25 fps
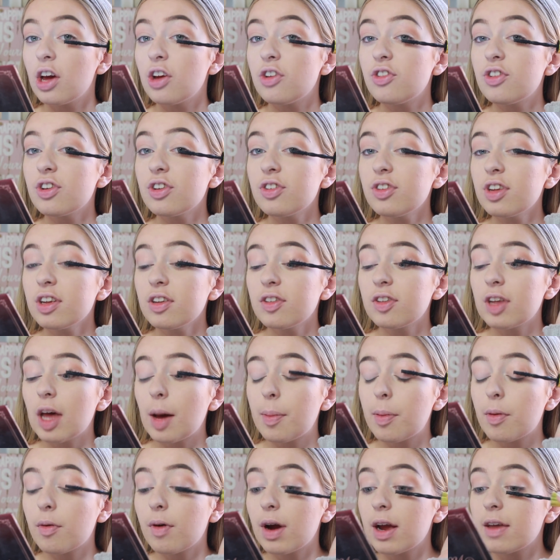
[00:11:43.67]
just to
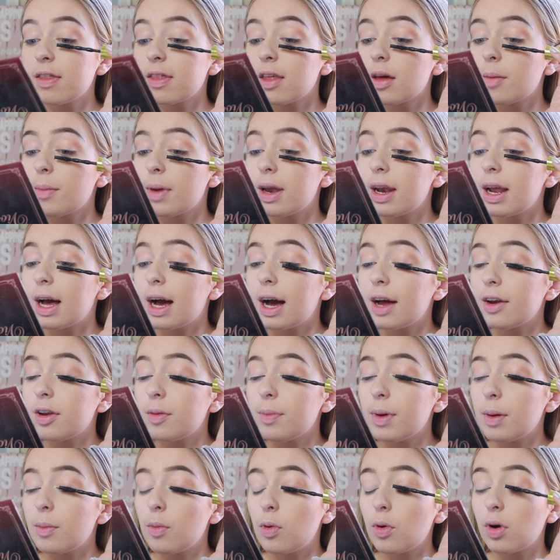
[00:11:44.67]
separate them and add a
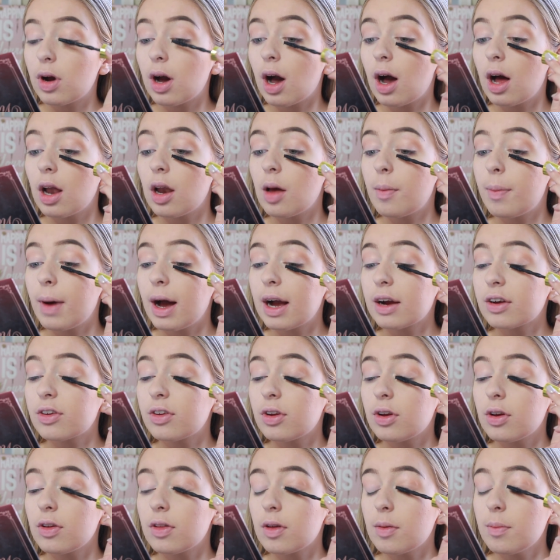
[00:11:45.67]
bit more colour back
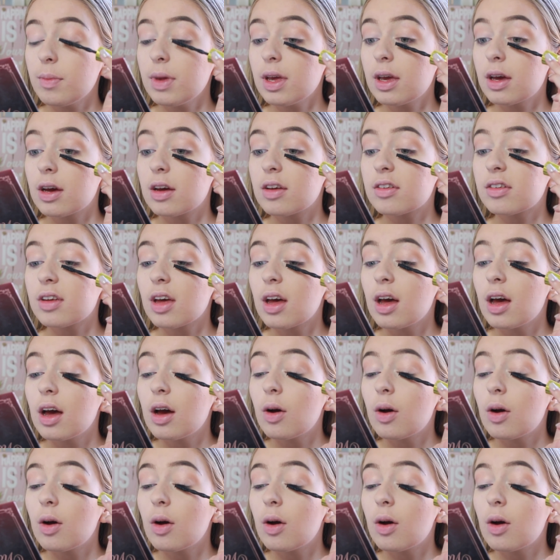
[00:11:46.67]
to them, because